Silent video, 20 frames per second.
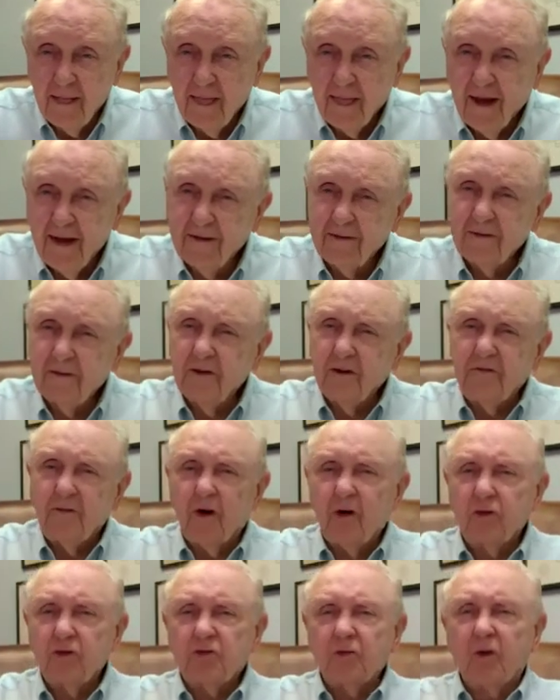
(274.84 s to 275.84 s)
And the
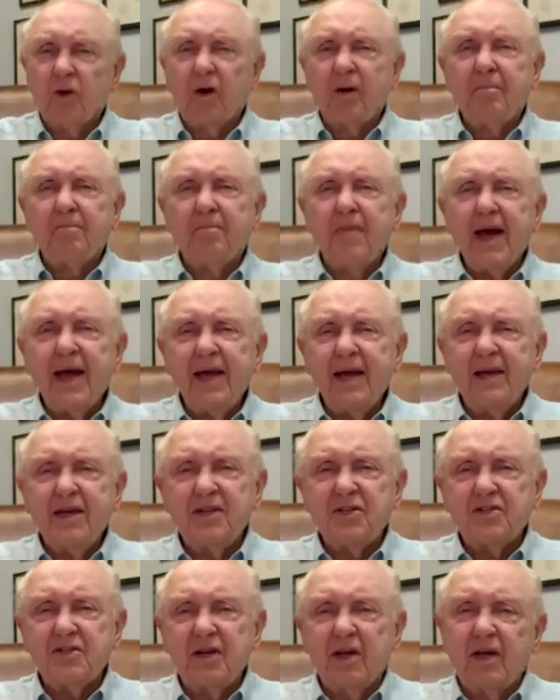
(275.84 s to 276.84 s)
folks were
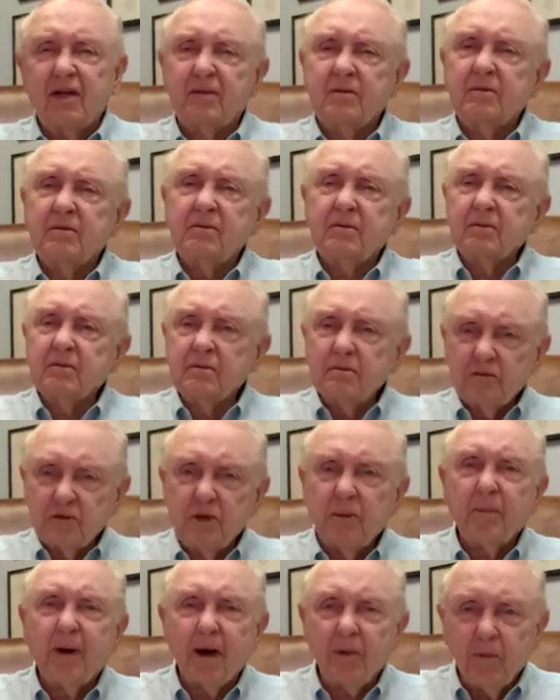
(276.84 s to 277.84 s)
amazed that
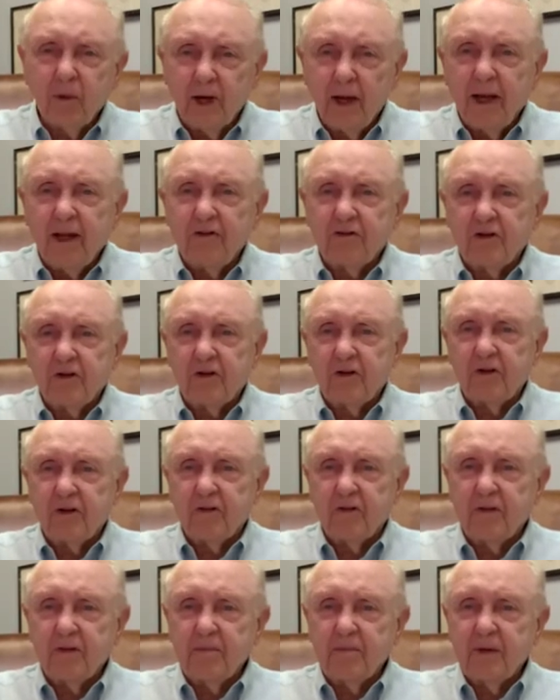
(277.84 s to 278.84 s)
somebody would listen to
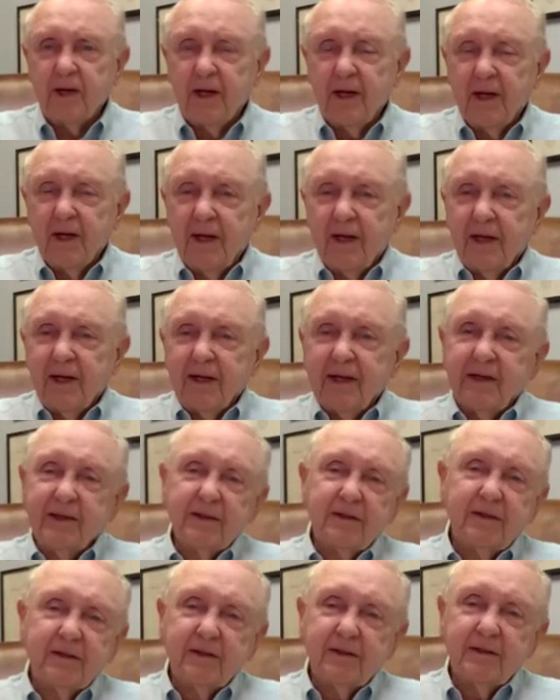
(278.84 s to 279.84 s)
them.
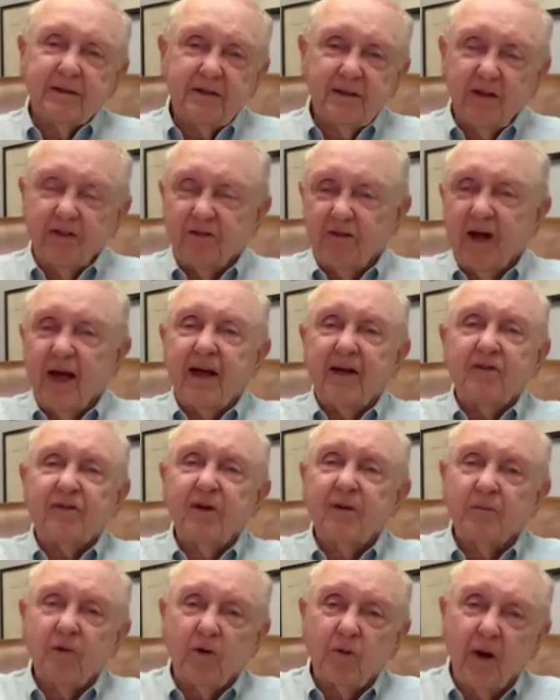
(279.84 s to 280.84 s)
And just ask
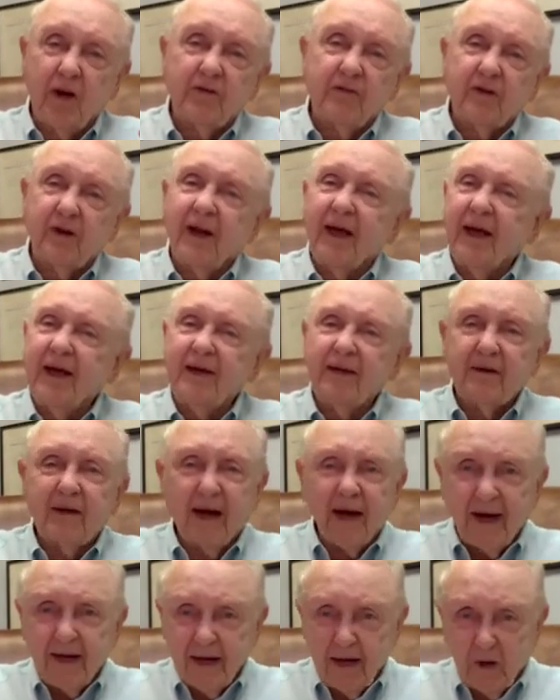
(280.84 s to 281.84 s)
them the question, hey,
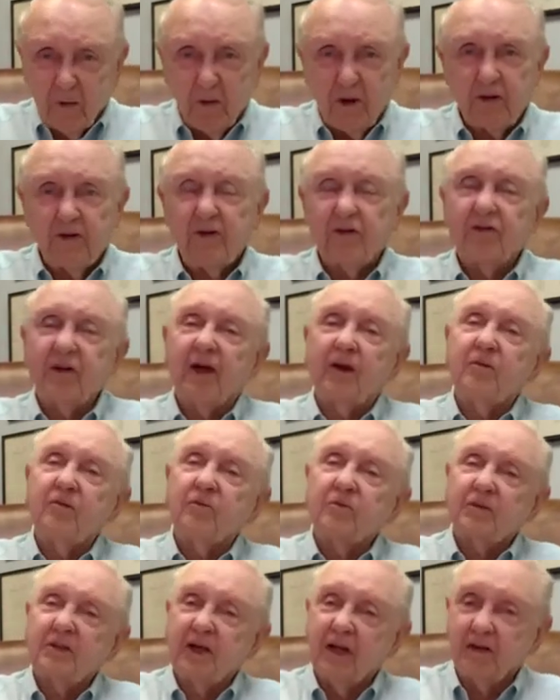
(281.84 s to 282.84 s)
I hear what you said.
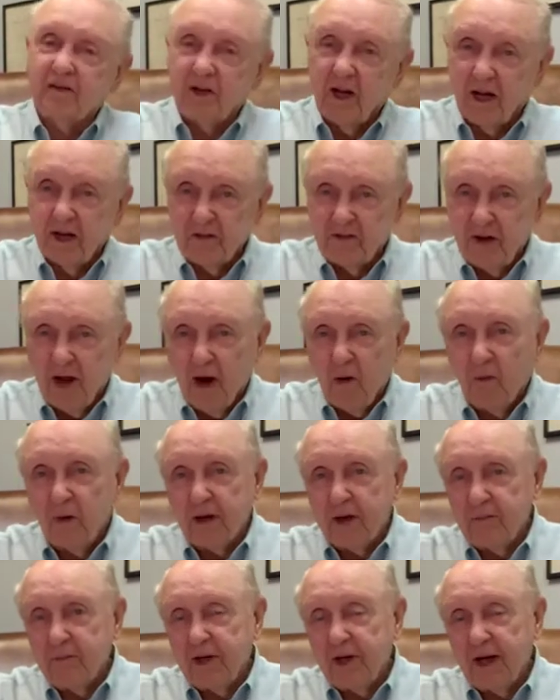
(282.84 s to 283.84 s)
Tell us how we
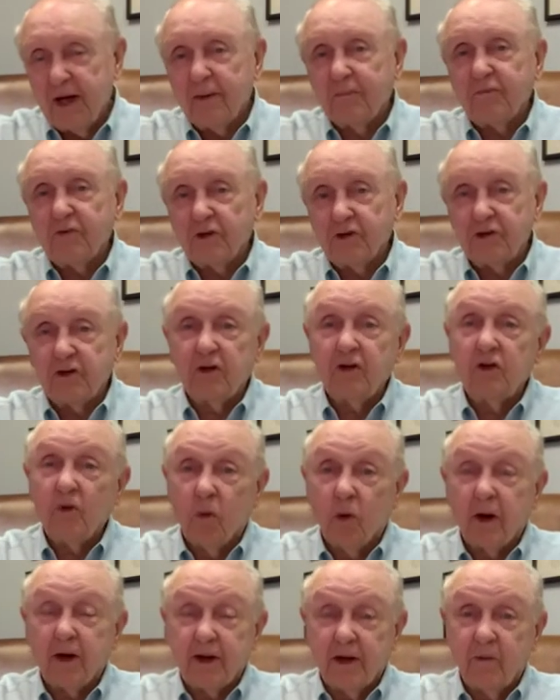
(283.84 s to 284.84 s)
can be helpful to you.
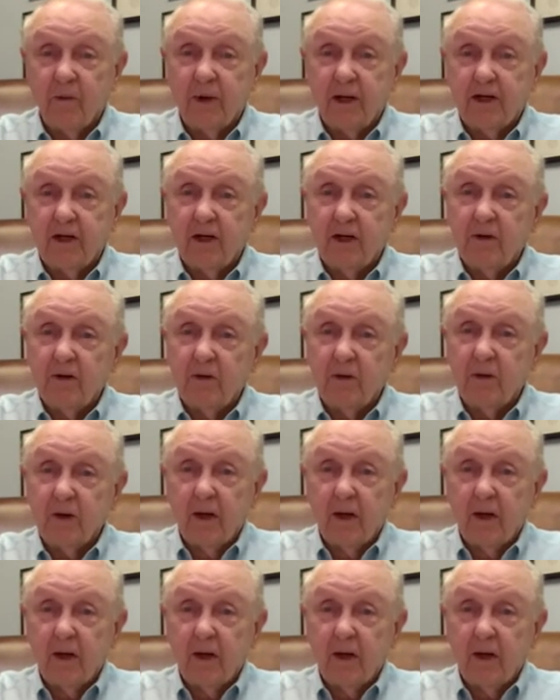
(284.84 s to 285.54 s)
What can we do?